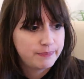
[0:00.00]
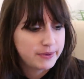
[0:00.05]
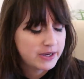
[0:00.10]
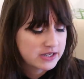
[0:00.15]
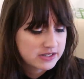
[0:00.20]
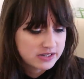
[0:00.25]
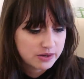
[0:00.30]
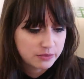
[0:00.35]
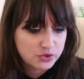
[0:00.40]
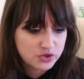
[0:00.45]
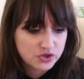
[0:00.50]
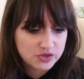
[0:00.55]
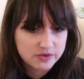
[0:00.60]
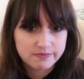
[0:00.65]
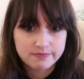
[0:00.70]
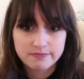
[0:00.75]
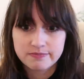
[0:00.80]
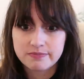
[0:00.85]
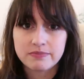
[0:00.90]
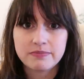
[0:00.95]
because I was just
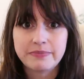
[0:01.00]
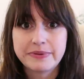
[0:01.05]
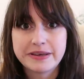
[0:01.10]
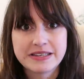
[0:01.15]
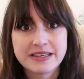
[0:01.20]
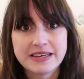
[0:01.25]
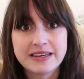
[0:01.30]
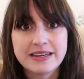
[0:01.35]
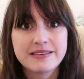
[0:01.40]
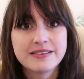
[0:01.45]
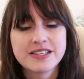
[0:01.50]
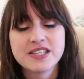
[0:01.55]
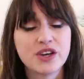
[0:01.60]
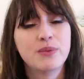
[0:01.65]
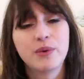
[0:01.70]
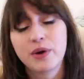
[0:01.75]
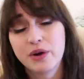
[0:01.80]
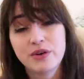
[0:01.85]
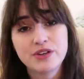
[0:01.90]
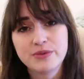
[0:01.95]
busy. So
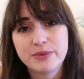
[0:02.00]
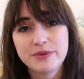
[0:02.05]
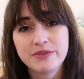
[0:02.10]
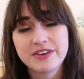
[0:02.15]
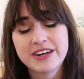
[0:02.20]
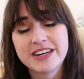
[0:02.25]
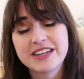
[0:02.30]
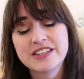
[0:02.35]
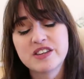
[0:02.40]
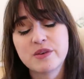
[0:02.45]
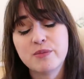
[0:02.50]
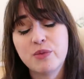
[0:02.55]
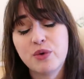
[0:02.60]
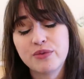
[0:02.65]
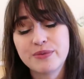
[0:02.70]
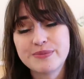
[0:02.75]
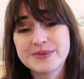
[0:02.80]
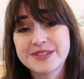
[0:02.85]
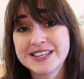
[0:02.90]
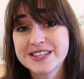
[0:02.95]
I'm going to be reading some
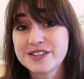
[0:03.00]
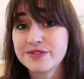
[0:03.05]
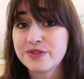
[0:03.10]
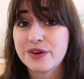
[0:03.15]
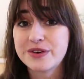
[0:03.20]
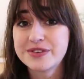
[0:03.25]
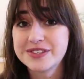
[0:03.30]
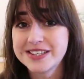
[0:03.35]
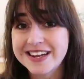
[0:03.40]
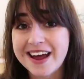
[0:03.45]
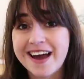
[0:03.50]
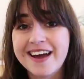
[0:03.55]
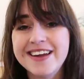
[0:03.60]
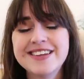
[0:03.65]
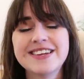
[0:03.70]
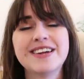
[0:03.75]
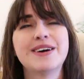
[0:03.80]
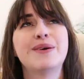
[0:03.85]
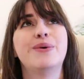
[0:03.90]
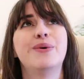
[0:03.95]
more from Six of Crows
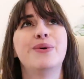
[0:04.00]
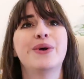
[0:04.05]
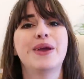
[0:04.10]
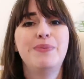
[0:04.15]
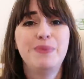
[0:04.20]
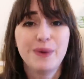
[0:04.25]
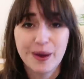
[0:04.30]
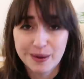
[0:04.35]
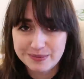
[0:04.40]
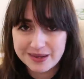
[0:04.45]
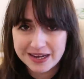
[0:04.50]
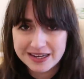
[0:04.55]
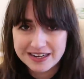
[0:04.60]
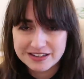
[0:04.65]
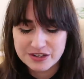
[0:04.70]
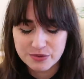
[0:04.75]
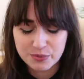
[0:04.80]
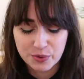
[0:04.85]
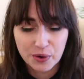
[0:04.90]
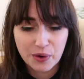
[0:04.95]
tonight, and I will keep you
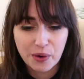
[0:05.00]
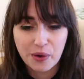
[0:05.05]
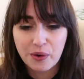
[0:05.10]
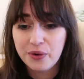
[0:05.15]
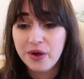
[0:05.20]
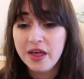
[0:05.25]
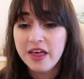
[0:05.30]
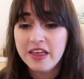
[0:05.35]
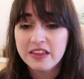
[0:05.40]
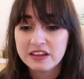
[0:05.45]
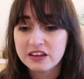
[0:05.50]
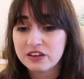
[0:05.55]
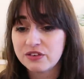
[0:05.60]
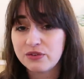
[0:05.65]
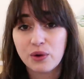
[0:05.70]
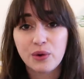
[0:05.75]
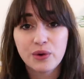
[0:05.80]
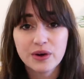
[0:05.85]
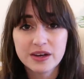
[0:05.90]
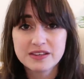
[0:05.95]
updated tomorrow. This
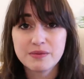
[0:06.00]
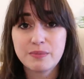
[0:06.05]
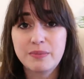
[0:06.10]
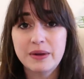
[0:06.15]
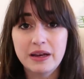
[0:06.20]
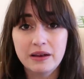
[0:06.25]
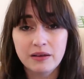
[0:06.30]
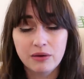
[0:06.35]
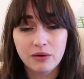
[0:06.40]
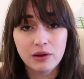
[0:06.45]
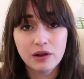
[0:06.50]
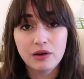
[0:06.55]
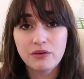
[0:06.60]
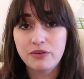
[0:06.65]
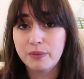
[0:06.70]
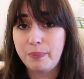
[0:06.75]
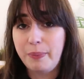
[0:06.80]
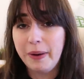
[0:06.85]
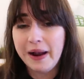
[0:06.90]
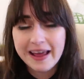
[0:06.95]
vlog is a bit all
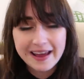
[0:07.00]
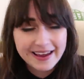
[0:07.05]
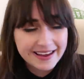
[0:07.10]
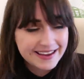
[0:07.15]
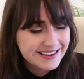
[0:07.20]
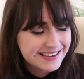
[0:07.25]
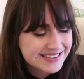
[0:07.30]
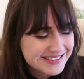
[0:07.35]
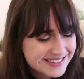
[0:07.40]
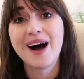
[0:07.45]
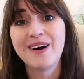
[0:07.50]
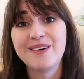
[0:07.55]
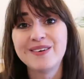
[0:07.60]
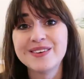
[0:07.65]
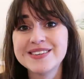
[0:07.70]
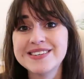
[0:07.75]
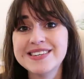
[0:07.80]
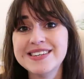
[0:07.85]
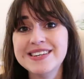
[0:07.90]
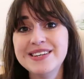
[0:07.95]
over the place. I
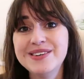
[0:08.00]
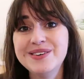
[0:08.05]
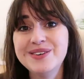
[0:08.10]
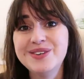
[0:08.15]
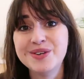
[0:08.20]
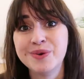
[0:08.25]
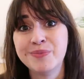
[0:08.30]
will see you